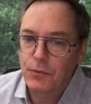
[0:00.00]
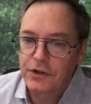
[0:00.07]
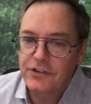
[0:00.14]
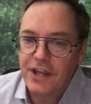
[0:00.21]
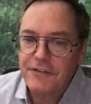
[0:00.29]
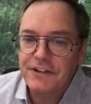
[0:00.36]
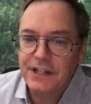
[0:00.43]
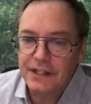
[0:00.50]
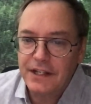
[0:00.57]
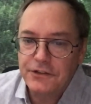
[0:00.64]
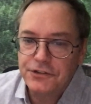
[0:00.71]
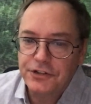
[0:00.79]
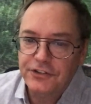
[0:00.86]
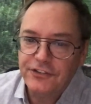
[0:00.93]
we're
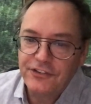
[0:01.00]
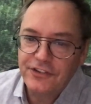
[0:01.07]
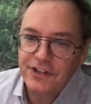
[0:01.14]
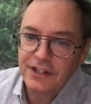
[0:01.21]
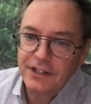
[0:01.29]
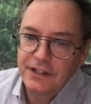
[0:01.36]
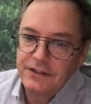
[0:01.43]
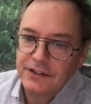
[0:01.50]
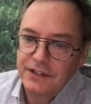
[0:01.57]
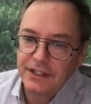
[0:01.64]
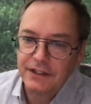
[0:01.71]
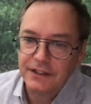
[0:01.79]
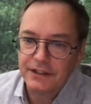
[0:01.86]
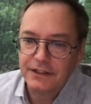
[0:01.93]
definitely interested
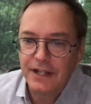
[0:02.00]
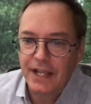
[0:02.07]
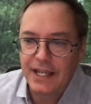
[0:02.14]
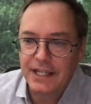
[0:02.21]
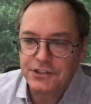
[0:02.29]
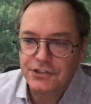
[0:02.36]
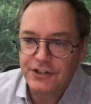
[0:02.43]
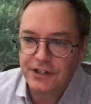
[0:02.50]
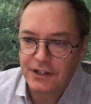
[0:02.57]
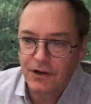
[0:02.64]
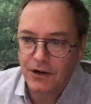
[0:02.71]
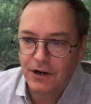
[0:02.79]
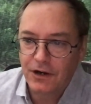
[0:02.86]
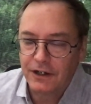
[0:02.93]
in
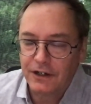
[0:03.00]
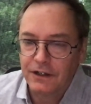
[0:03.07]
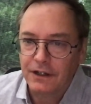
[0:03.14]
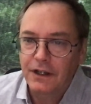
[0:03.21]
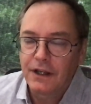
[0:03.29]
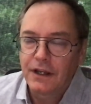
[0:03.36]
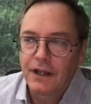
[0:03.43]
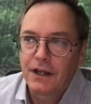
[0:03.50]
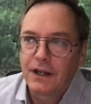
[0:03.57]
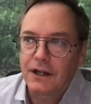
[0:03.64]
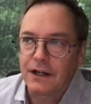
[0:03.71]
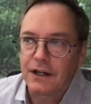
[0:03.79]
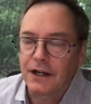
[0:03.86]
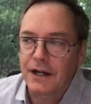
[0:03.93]
HDR.
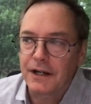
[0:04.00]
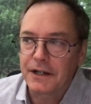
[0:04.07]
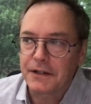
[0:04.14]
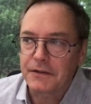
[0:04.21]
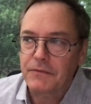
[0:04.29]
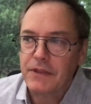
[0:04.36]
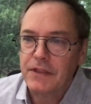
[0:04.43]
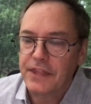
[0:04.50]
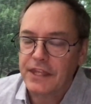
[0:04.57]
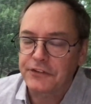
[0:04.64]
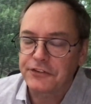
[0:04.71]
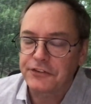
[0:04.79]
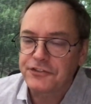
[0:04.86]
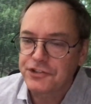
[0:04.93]
Uh,
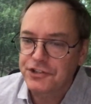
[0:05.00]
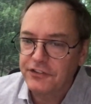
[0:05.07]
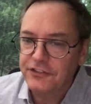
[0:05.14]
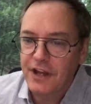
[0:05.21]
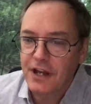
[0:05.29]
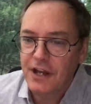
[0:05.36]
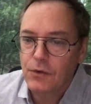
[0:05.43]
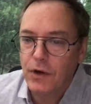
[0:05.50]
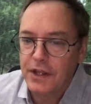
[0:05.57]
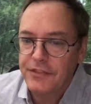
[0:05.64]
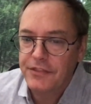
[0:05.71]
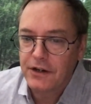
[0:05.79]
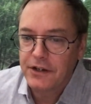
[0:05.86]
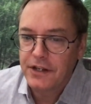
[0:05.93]
it's just not
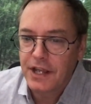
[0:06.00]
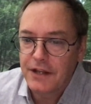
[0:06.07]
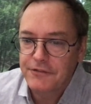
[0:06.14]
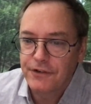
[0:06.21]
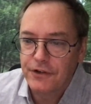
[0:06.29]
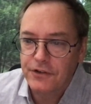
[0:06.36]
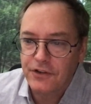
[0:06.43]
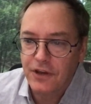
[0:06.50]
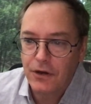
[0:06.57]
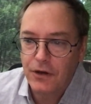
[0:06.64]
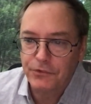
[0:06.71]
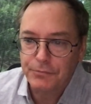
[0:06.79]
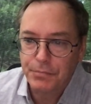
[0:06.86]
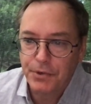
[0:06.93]
quite there yet for
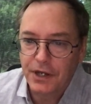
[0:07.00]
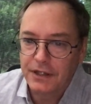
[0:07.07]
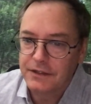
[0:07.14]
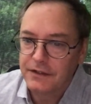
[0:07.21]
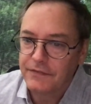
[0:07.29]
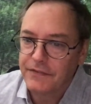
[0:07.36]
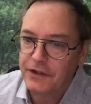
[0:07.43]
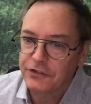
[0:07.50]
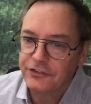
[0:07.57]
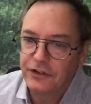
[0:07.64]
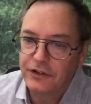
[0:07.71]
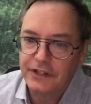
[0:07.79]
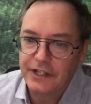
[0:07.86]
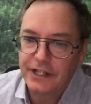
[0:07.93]
domes, but
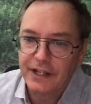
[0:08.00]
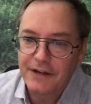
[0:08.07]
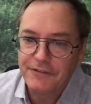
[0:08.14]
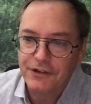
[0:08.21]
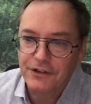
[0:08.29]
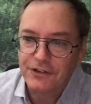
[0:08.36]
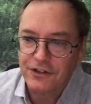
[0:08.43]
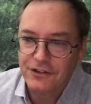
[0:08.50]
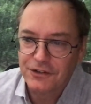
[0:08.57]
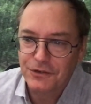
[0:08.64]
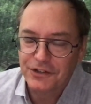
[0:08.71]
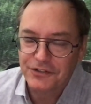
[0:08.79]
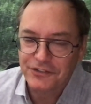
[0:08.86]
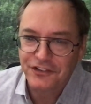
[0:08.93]
there's certainly an effort to
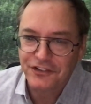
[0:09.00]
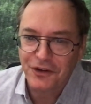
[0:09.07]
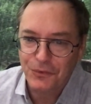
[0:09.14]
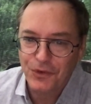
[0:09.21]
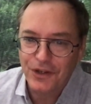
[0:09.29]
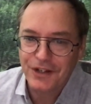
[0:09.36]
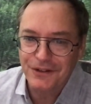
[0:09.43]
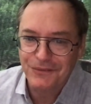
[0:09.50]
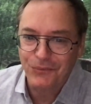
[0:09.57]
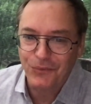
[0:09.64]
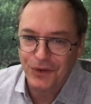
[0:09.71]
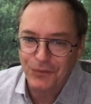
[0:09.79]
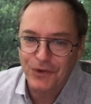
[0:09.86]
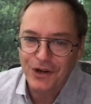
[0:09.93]
do it. So when
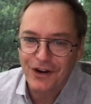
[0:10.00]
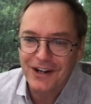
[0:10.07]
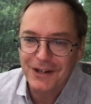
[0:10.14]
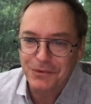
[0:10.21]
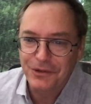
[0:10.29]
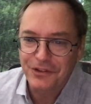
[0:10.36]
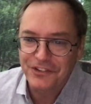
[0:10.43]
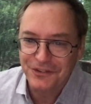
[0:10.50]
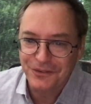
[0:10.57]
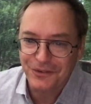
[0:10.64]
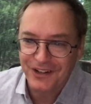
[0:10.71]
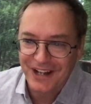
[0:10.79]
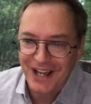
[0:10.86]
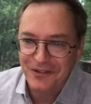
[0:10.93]
when we are able
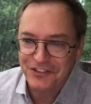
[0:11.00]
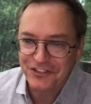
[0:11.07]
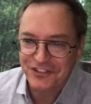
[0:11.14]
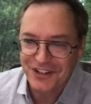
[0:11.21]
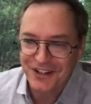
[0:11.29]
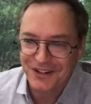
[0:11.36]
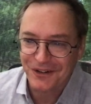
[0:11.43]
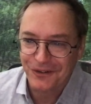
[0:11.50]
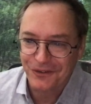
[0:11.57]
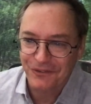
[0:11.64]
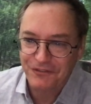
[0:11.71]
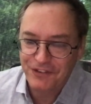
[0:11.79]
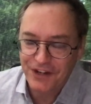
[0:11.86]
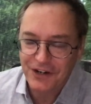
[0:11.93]
to announce, you
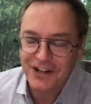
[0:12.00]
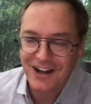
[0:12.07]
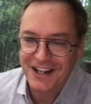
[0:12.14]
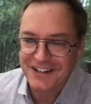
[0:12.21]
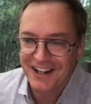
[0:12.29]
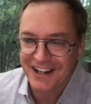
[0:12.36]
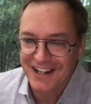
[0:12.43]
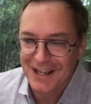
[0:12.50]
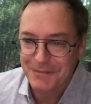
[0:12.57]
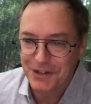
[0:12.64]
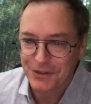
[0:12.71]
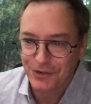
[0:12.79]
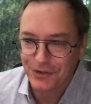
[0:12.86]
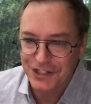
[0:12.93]
know, very high
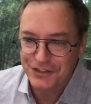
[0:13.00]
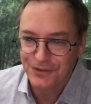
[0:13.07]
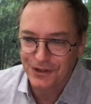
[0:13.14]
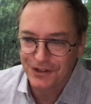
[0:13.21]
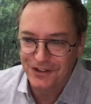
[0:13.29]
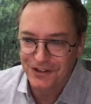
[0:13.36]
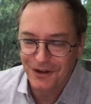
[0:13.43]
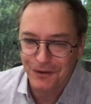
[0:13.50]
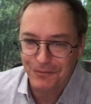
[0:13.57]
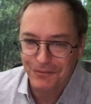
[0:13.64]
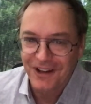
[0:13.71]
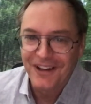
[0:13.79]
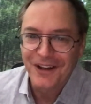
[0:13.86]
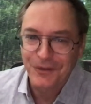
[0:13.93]
dynamic range for a
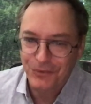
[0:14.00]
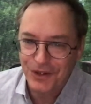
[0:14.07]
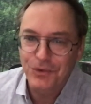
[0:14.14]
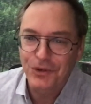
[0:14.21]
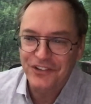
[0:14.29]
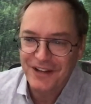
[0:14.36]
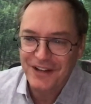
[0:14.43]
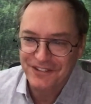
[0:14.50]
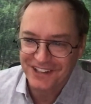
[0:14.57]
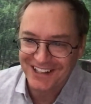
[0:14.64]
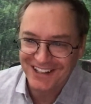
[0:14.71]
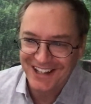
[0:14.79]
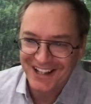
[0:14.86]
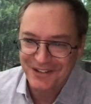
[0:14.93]
dome, we will
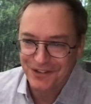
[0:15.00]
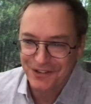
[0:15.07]
definitely let